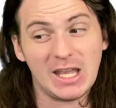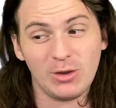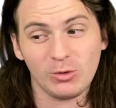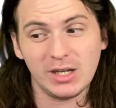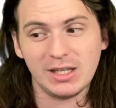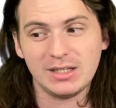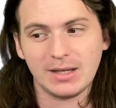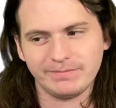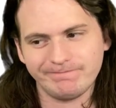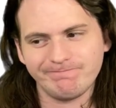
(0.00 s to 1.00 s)
It really
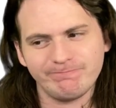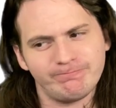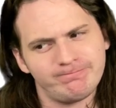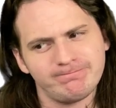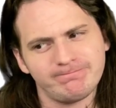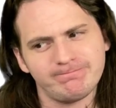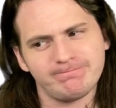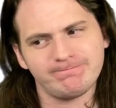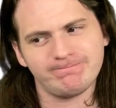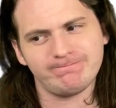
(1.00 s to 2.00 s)
does.
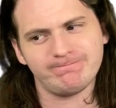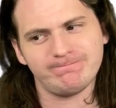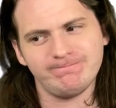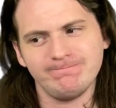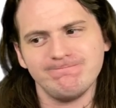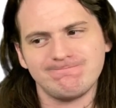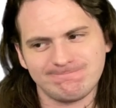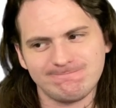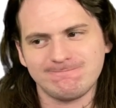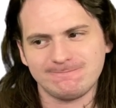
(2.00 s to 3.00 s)
Mm.
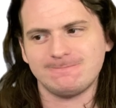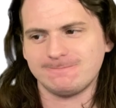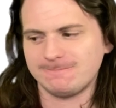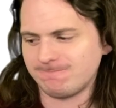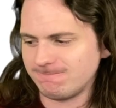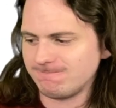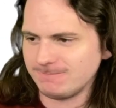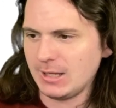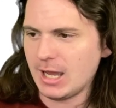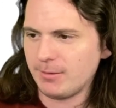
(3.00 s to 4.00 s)

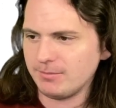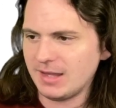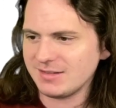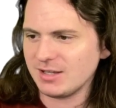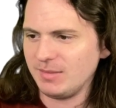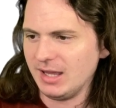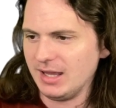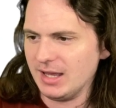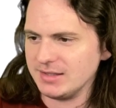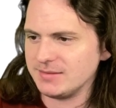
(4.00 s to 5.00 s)
Yeah, that's going to be a
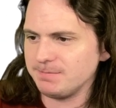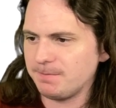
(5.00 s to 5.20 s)
yes.